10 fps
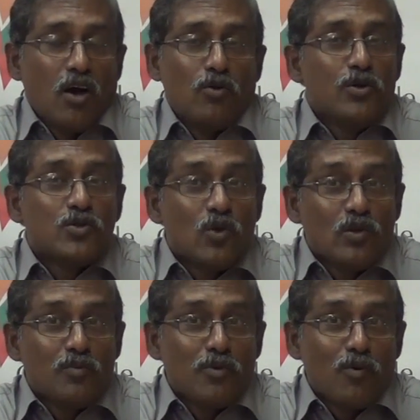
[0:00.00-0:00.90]
How do you
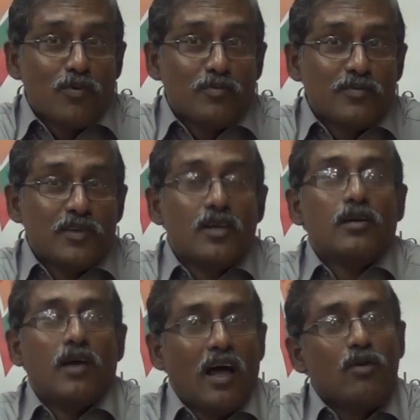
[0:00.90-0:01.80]
solve the problem?
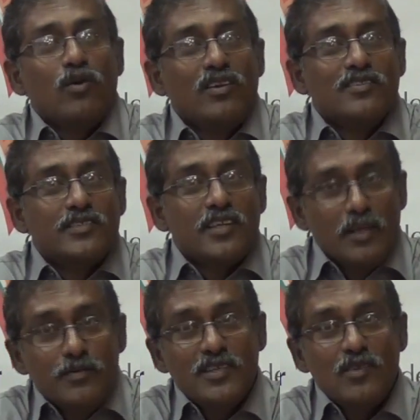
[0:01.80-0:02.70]
Arrow
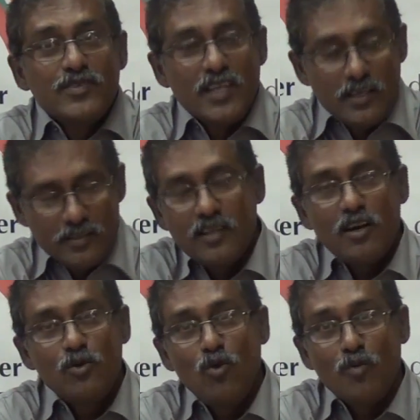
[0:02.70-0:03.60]
himself says
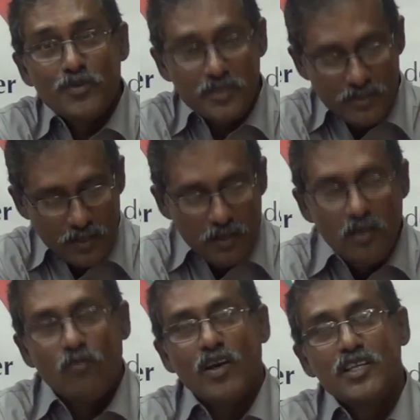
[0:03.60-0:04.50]
there are two options.
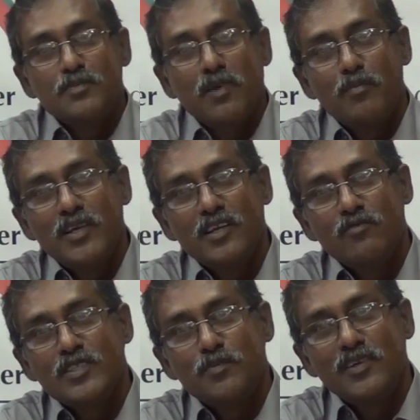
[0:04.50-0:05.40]
One is public
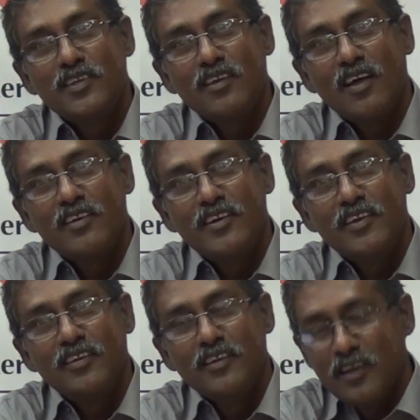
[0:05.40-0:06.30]
investment in R&D,
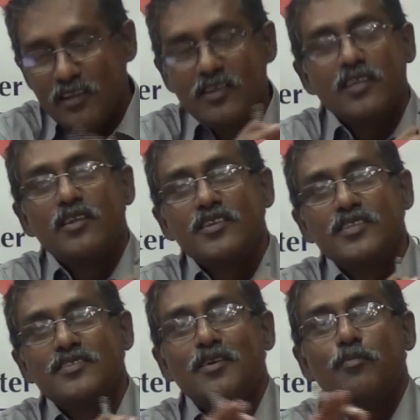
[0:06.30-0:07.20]
the other
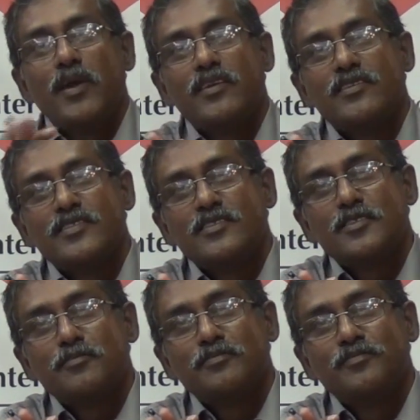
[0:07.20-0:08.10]
is patent system.